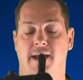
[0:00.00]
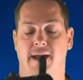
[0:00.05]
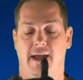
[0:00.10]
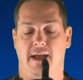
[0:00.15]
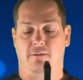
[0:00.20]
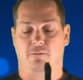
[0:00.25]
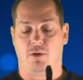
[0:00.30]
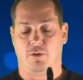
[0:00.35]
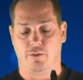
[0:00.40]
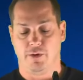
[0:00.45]

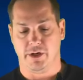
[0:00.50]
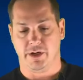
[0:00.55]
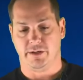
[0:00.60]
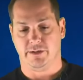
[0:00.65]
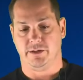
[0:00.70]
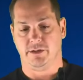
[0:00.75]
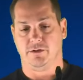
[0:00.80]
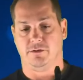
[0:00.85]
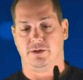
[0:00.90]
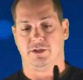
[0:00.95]
And what we're gonna
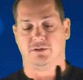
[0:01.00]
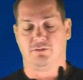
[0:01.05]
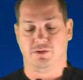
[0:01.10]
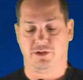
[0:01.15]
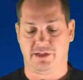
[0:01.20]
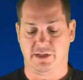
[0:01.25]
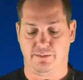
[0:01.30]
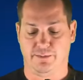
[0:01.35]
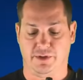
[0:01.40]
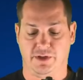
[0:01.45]
do is we're
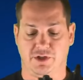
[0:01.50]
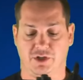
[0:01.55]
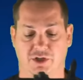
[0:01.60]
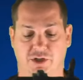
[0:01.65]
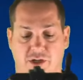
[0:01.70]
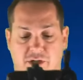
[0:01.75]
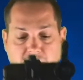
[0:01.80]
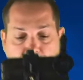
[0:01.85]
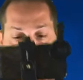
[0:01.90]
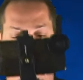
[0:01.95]
simply just
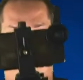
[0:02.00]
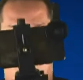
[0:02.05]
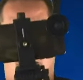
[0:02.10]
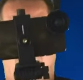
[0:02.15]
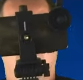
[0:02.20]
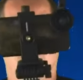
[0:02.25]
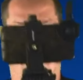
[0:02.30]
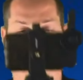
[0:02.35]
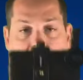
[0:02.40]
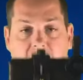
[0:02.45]
gonna
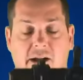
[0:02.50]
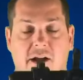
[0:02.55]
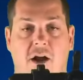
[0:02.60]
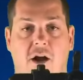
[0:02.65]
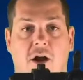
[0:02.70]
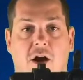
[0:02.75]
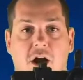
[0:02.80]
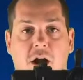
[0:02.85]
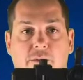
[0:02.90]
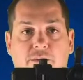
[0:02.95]
lock
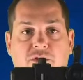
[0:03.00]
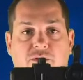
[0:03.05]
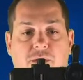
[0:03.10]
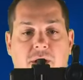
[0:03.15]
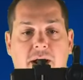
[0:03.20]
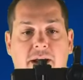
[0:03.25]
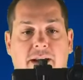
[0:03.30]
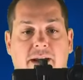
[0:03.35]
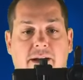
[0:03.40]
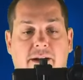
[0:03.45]
our arms
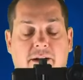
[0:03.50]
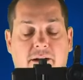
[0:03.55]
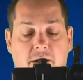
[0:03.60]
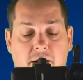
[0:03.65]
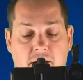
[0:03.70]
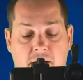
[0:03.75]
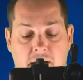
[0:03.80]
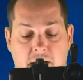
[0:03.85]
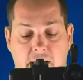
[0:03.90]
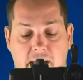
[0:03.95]
right here
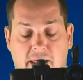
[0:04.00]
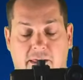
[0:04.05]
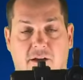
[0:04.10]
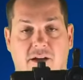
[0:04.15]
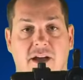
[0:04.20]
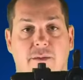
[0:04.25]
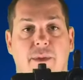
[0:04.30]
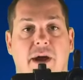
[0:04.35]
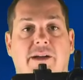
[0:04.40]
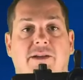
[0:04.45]
and look
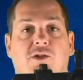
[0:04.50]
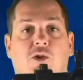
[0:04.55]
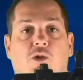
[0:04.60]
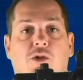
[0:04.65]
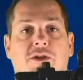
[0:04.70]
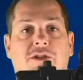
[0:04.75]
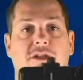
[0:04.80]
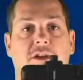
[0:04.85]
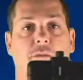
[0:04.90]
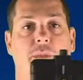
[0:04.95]
at my
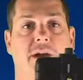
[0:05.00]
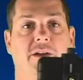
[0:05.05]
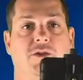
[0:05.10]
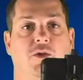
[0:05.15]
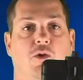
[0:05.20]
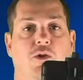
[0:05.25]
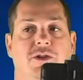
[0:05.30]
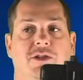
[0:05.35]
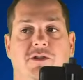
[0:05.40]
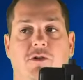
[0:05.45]
torso. My
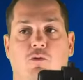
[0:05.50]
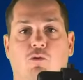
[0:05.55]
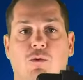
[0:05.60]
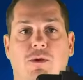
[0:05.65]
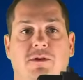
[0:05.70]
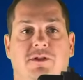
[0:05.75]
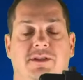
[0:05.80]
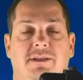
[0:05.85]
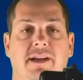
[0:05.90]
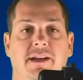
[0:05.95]
torso
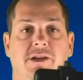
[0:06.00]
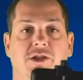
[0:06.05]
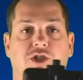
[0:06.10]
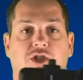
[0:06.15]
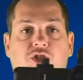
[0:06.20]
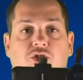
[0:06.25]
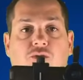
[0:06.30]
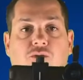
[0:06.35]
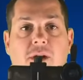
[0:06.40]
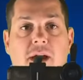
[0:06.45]
will stay
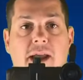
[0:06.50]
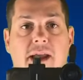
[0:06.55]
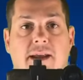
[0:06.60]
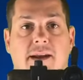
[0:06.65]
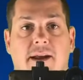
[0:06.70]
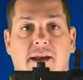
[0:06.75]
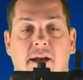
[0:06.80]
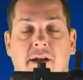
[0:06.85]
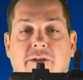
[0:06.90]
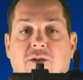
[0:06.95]
straight.
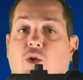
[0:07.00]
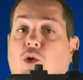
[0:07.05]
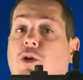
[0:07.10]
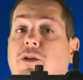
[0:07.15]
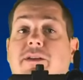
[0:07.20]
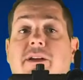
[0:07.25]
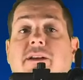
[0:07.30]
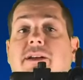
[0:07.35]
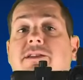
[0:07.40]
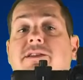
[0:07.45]
The only
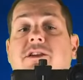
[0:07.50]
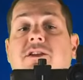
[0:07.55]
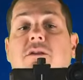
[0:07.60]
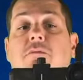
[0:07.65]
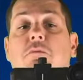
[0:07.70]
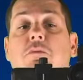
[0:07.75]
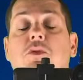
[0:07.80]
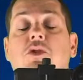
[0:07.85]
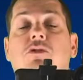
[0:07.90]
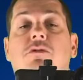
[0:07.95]
thing that's gonna
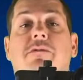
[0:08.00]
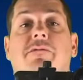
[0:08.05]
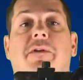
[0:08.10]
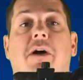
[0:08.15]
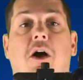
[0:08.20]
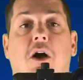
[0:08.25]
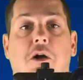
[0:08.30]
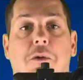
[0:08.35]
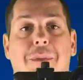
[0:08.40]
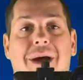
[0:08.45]
move
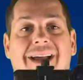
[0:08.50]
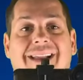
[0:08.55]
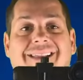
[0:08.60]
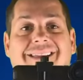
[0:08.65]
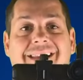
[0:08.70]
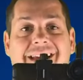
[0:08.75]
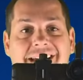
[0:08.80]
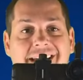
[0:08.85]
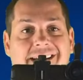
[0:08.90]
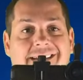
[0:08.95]
are my
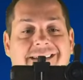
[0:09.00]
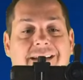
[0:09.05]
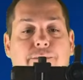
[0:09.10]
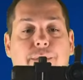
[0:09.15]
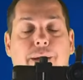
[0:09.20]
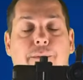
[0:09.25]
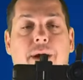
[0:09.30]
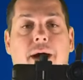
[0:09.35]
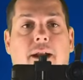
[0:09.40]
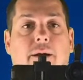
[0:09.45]
legs and
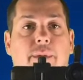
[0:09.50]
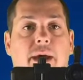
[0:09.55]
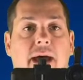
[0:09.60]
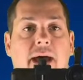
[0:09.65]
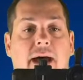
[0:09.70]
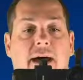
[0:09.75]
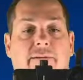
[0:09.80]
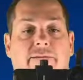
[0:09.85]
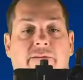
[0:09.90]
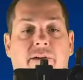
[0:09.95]
my bottom
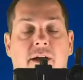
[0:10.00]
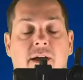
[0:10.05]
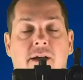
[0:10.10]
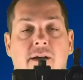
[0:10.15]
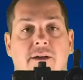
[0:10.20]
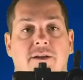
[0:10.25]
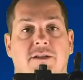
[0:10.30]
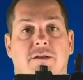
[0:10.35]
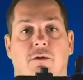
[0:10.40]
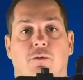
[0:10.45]
half.
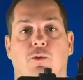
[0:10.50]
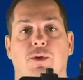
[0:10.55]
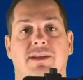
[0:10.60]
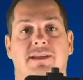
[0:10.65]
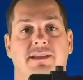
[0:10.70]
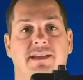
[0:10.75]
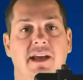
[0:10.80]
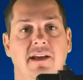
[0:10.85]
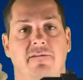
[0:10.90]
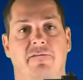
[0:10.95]
So when we
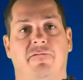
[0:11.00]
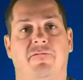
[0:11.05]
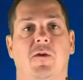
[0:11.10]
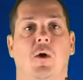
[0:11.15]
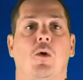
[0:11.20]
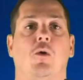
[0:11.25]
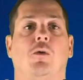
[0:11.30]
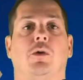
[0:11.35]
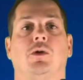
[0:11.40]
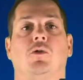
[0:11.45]
say
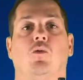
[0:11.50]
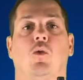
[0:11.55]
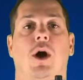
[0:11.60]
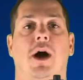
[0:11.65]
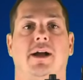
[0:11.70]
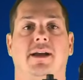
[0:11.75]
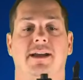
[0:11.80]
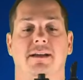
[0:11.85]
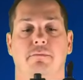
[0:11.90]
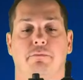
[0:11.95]
forward
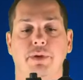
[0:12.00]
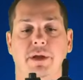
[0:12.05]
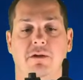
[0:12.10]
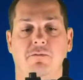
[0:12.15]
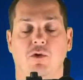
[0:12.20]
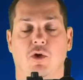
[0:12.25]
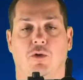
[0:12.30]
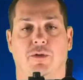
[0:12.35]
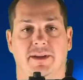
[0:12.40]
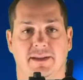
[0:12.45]
walking
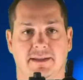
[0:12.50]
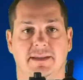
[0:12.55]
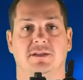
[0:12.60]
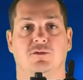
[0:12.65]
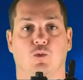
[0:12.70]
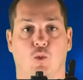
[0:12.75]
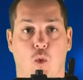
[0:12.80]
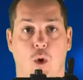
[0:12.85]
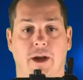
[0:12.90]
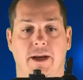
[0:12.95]
B-roll, this is
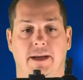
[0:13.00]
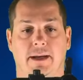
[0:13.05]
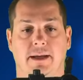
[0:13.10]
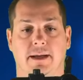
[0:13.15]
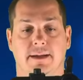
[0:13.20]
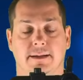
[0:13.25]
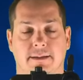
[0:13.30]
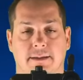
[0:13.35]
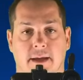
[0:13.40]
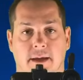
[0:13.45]
what it
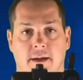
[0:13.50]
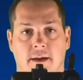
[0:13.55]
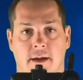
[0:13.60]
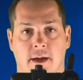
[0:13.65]
is.